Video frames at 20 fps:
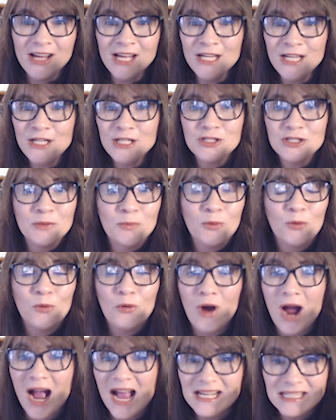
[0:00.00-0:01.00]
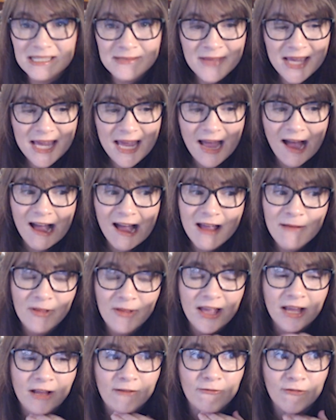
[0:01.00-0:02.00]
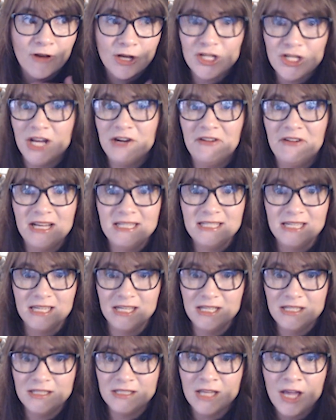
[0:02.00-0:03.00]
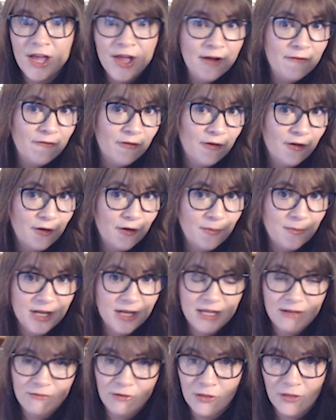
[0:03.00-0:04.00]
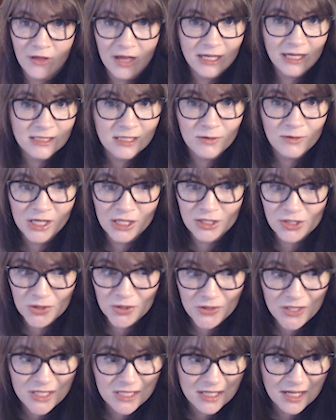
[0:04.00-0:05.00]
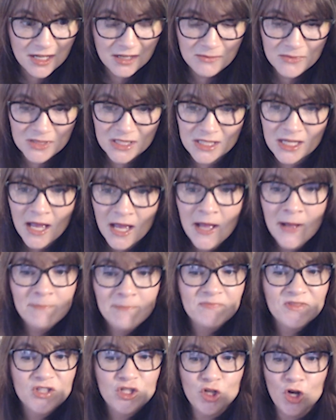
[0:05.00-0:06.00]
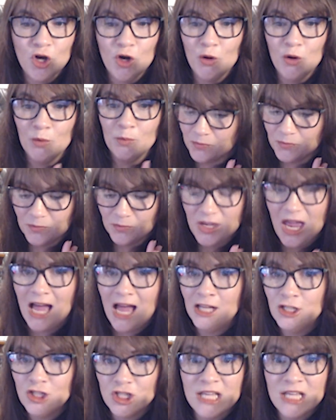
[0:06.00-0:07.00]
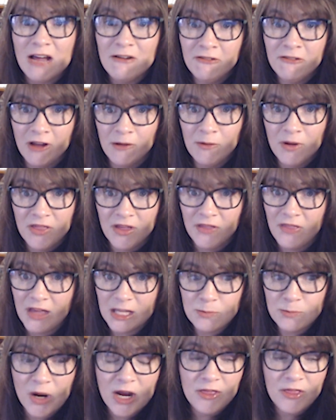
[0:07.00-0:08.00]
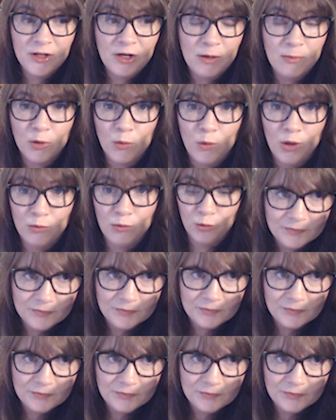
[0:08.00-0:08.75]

Surprise me. I am like fresh out of ideas for medieval things that we can do in The Sims. So yeah, just have fun with it. That's probably the number one rule.